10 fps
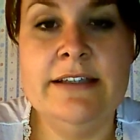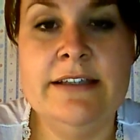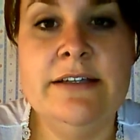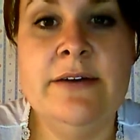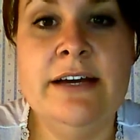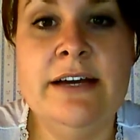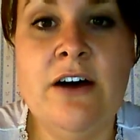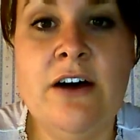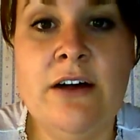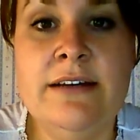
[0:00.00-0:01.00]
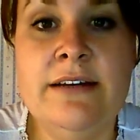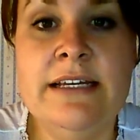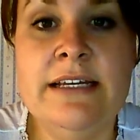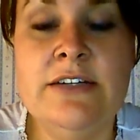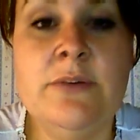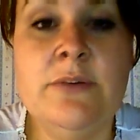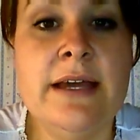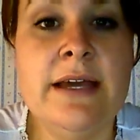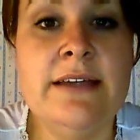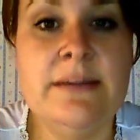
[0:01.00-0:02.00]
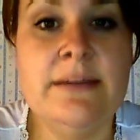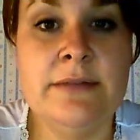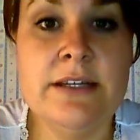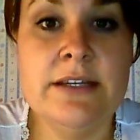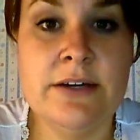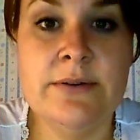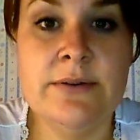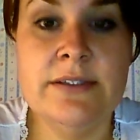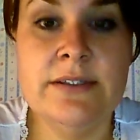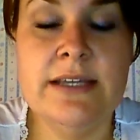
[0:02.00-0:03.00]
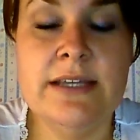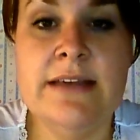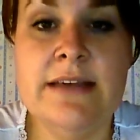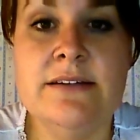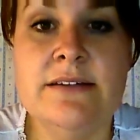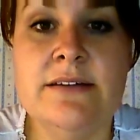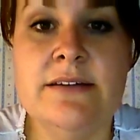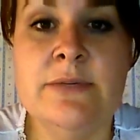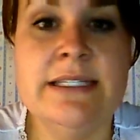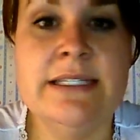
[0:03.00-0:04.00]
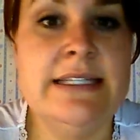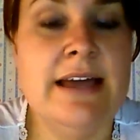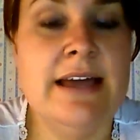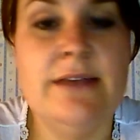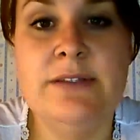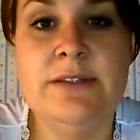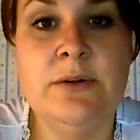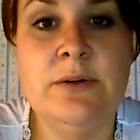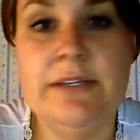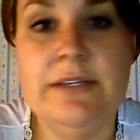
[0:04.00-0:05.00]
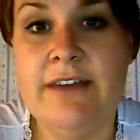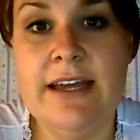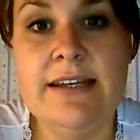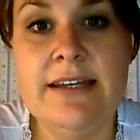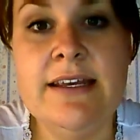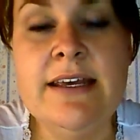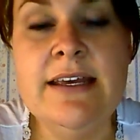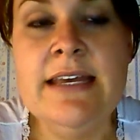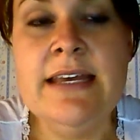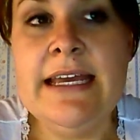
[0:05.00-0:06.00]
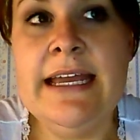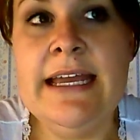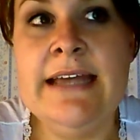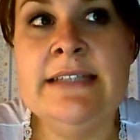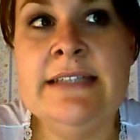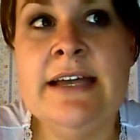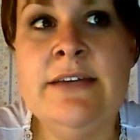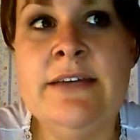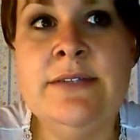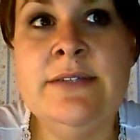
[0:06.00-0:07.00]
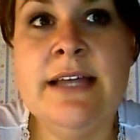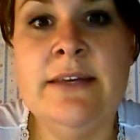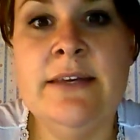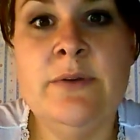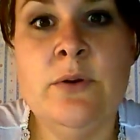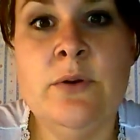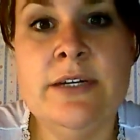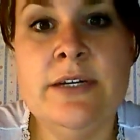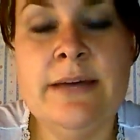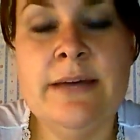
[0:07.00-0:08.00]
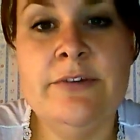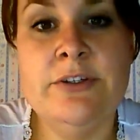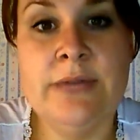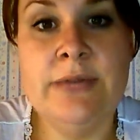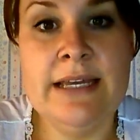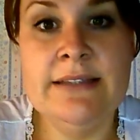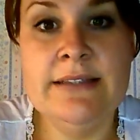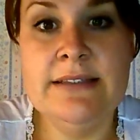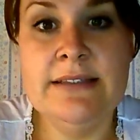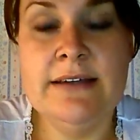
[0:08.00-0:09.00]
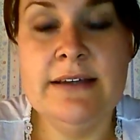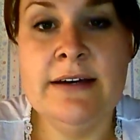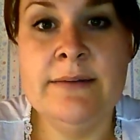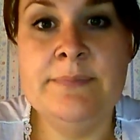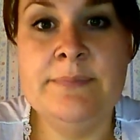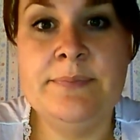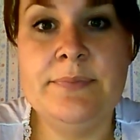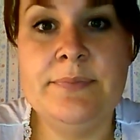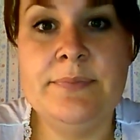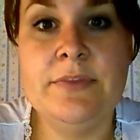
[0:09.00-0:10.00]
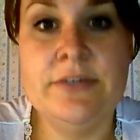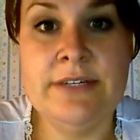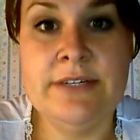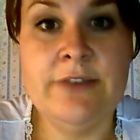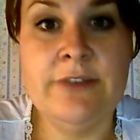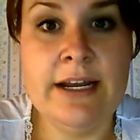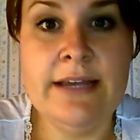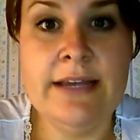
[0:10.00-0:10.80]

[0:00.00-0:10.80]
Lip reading: So I called and he told me I could double the dose. And once I did that, I was totally fine. And I used that liquid Lortab for 2 days, um, Thursday and Friday.